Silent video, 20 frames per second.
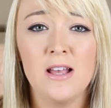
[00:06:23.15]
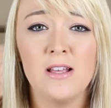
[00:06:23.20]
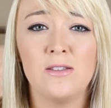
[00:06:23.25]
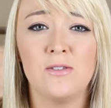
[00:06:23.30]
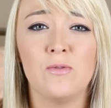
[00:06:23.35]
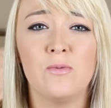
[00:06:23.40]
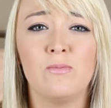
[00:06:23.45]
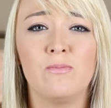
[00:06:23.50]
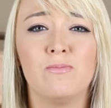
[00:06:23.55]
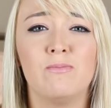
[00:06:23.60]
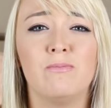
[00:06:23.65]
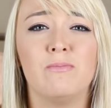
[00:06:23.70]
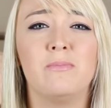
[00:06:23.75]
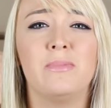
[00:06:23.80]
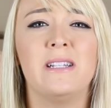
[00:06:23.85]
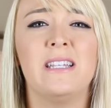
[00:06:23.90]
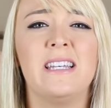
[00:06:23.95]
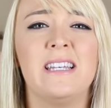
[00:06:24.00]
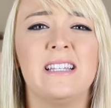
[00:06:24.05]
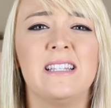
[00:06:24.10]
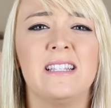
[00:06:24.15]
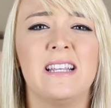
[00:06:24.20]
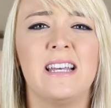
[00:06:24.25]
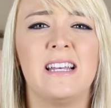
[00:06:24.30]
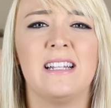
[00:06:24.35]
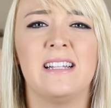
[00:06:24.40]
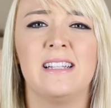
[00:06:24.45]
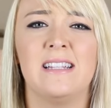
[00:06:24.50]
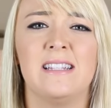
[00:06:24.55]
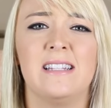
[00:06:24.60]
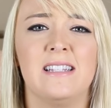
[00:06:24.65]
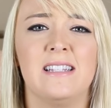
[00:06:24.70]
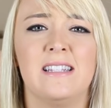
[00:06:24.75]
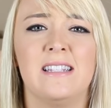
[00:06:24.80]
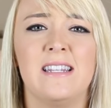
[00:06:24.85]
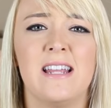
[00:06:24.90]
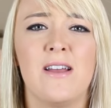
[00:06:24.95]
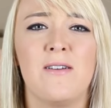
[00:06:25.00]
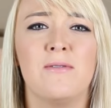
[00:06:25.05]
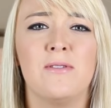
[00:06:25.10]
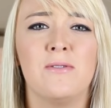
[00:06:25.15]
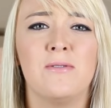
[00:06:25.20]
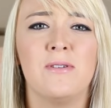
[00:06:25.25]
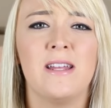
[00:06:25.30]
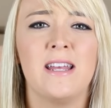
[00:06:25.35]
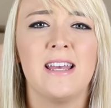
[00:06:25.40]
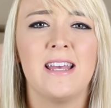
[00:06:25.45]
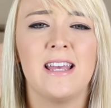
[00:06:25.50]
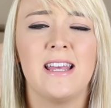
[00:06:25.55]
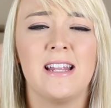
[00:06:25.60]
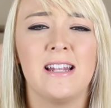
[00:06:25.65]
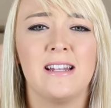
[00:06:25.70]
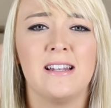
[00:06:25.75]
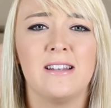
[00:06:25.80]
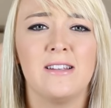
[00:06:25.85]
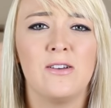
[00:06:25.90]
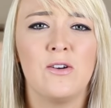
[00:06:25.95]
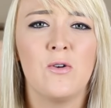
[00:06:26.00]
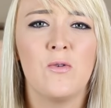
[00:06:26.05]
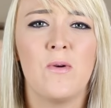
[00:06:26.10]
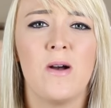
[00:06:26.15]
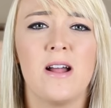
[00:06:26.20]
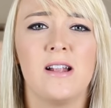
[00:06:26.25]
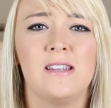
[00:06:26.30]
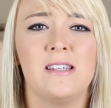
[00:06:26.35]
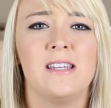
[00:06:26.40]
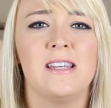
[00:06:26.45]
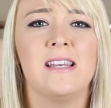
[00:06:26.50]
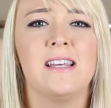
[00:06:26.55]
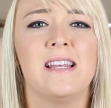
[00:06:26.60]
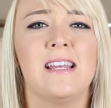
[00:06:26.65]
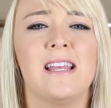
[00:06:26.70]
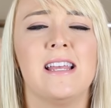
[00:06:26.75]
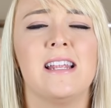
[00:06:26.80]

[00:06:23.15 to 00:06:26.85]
so please like download it and go watch it.